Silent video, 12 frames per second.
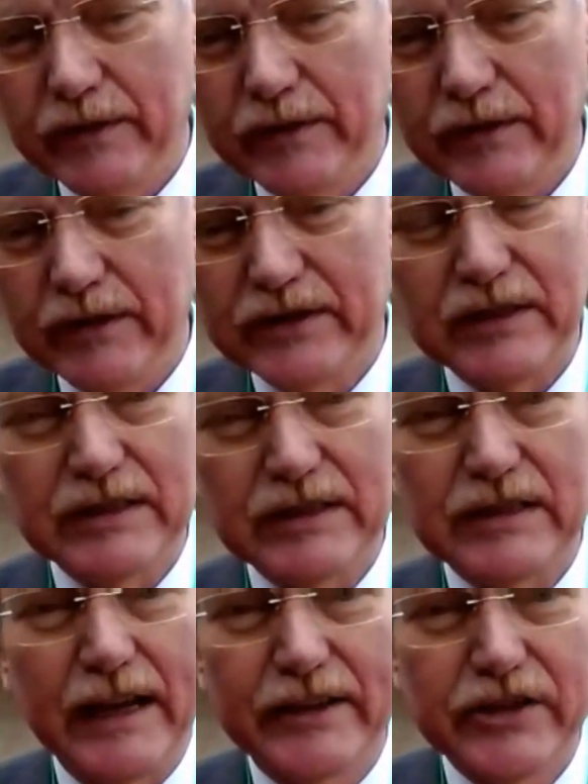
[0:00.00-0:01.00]

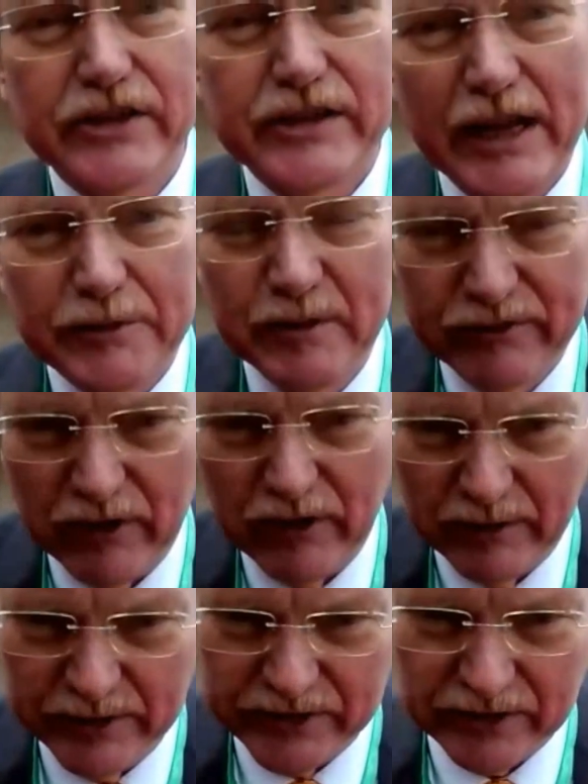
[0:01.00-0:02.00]
it's like a stage
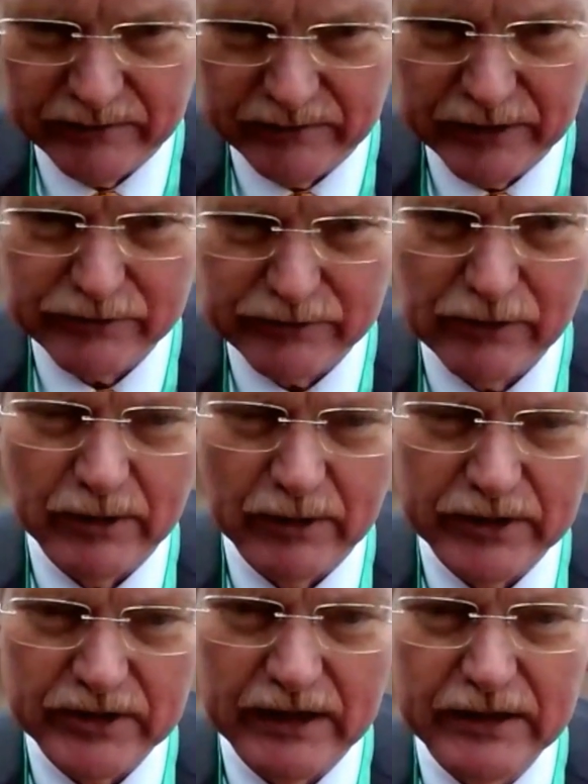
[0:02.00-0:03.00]
performance of these
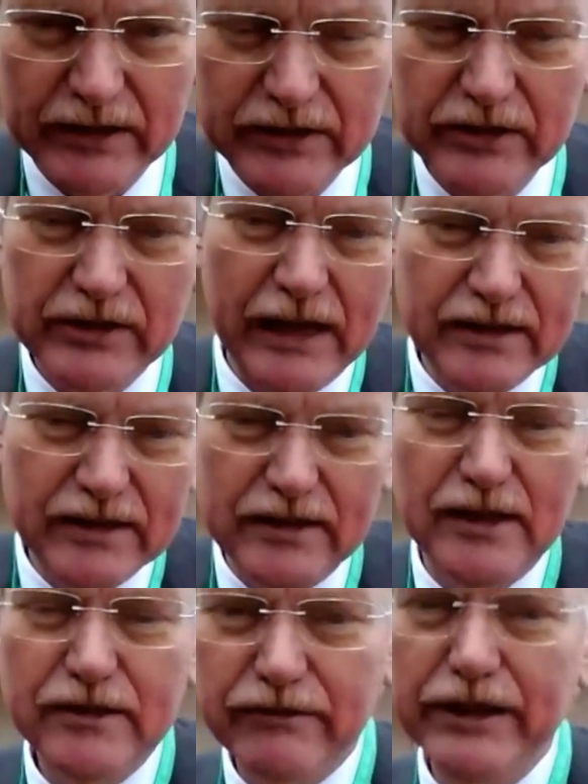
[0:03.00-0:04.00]
robots. And it is Hansel
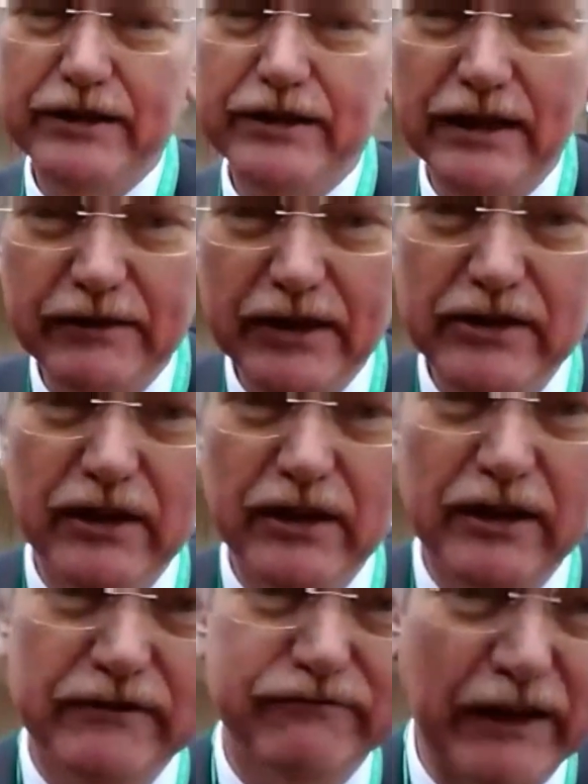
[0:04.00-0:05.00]
and Gretel, and there's a lot
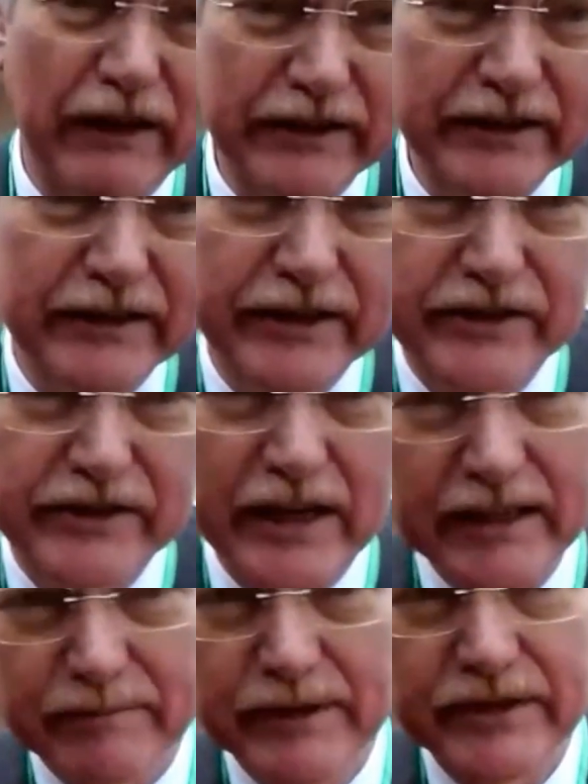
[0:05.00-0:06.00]
of fun and
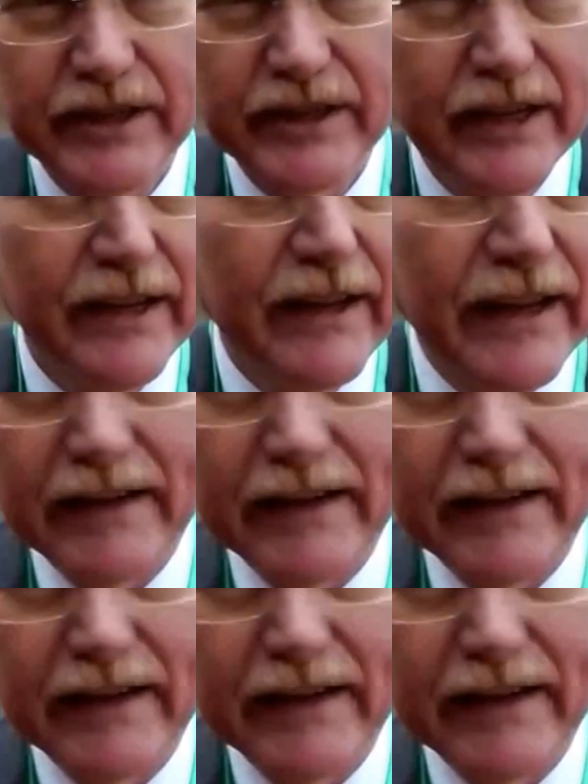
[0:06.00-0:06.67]
excitement and